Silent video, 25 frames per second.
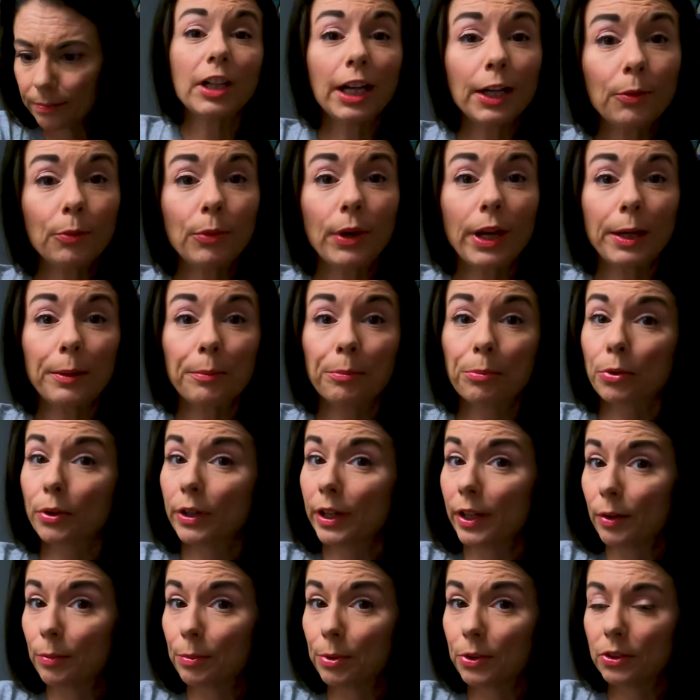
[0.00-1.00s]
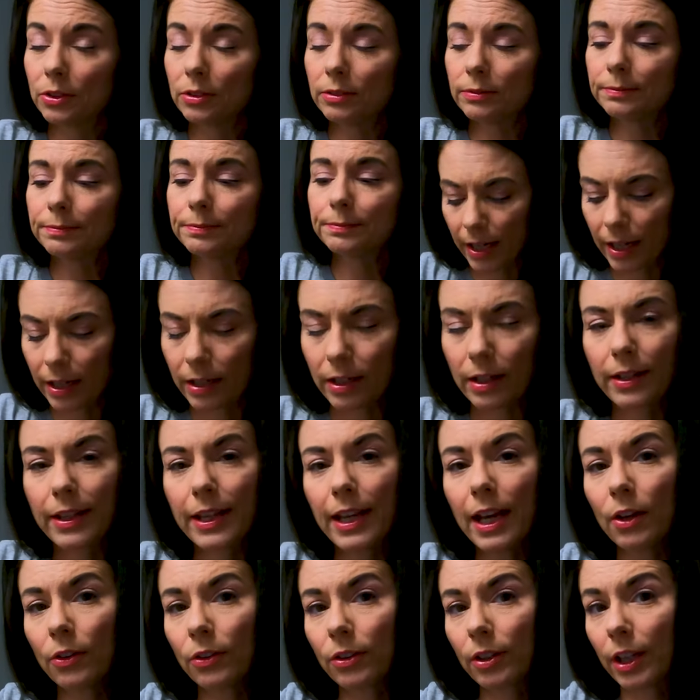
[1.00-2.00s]
Lightweight, breathable, and
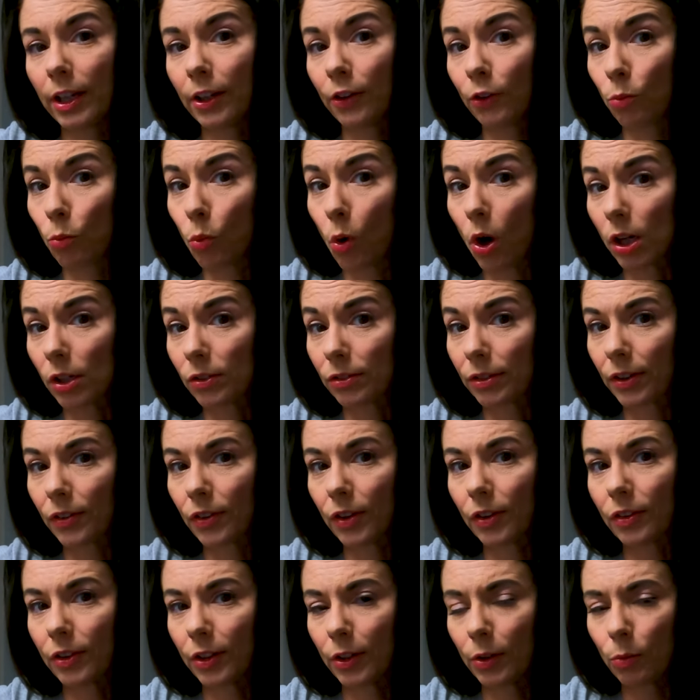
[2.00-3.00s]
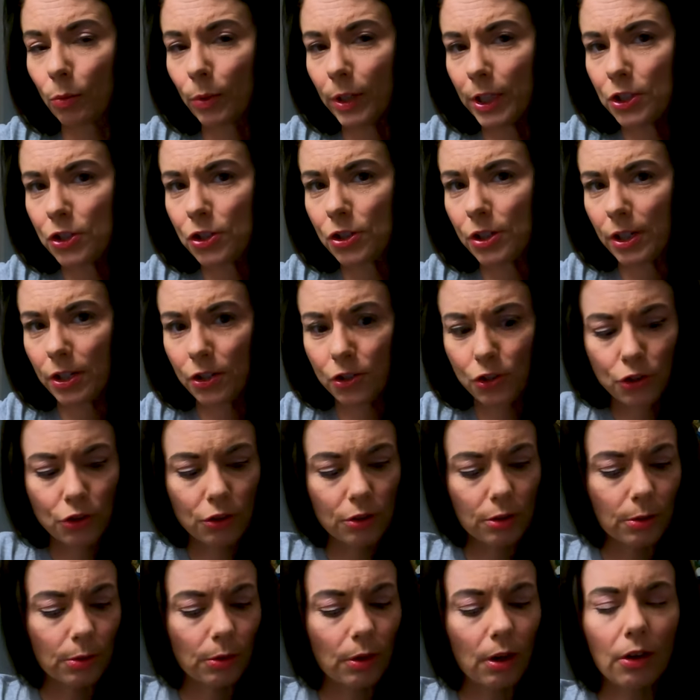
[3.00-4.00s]
the outside is water resistant, which is
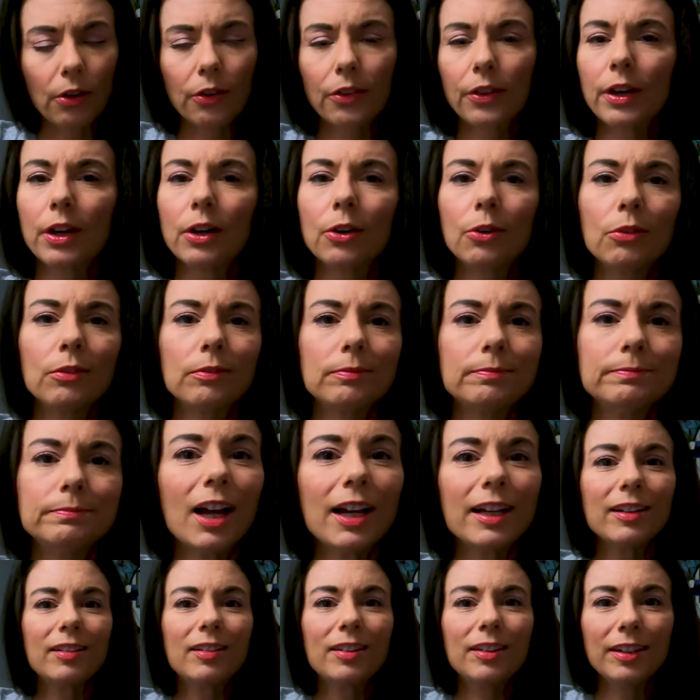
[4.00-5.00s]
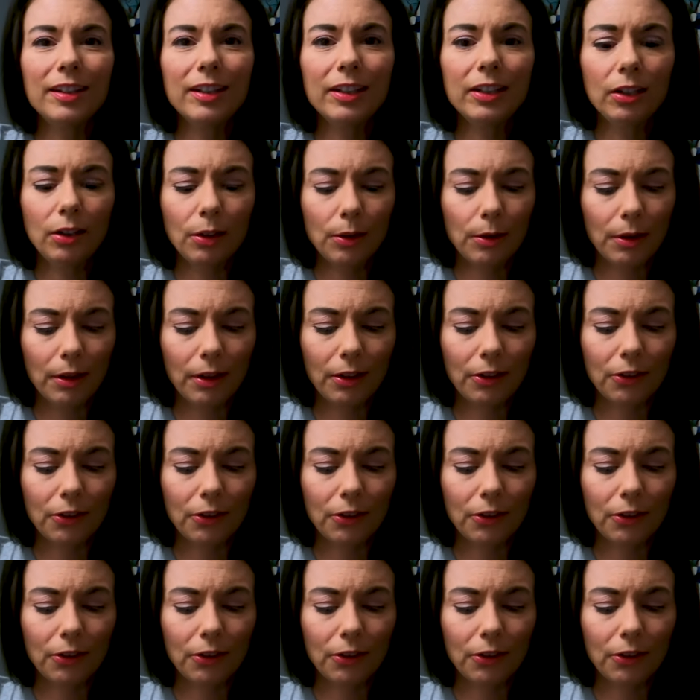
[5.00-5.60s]
true, although I did